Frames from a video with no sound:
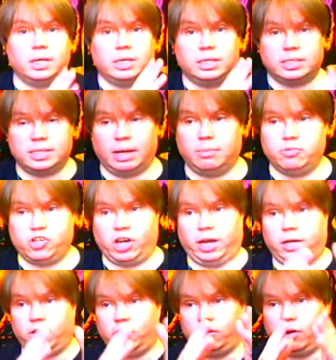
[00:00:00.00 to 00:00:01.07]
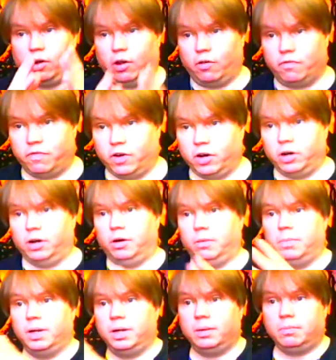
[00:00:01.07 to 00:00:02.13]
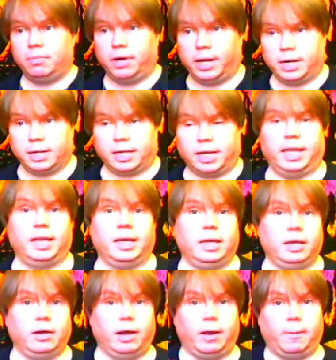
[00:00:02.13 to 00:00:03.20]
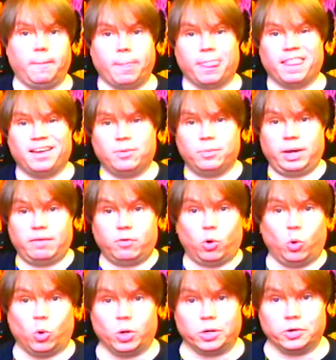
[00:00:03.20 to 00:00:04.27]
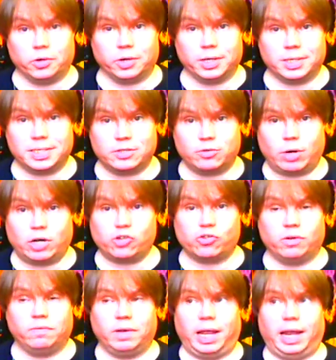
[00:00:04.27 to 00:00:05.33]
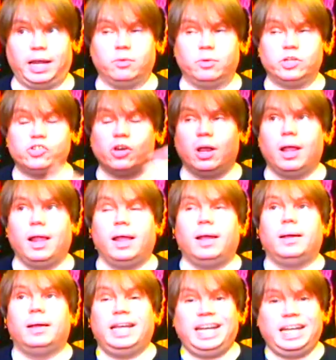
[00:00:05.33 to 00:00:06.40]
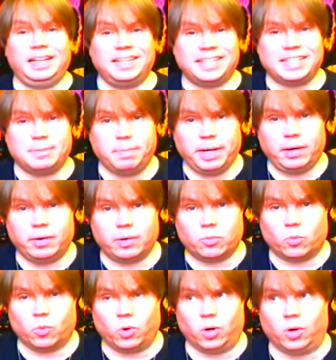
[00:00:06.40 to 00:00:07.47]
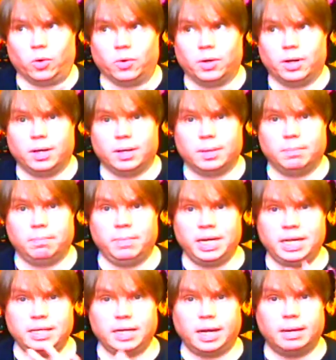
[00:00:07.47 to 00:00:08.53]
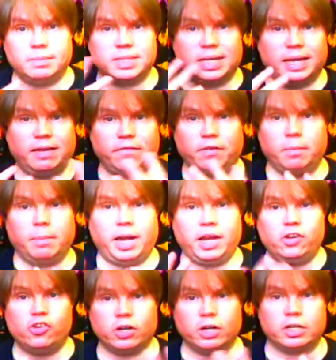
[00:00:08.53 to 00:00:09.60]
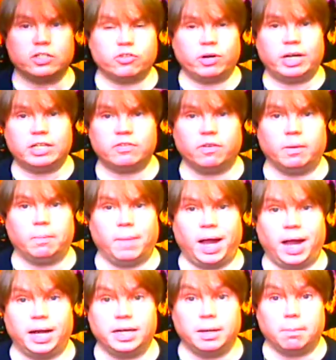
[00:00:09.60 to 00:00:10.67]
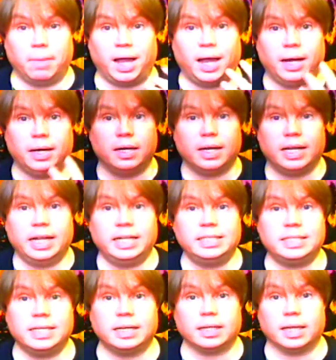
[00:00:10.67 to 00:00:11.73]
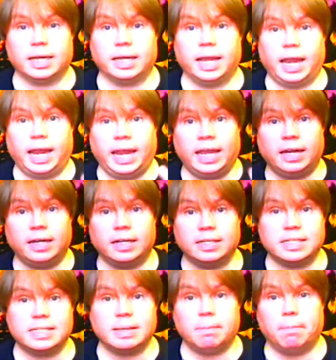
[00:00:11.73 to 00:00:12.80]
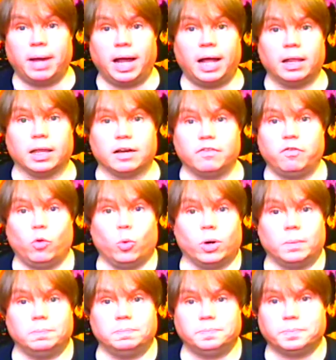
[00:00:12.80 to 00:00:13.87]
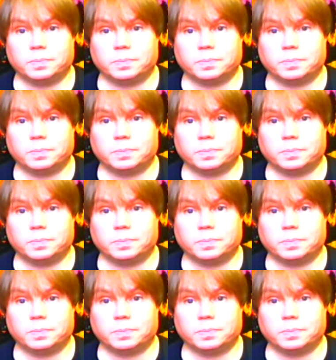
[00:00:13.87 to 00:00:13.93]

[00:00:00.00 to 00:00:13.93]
Subject, you know, verb, predicate, you know. We have order, the structure of language. In the spirit world, many times information is transferred mind to mind instantly and in symbolic form.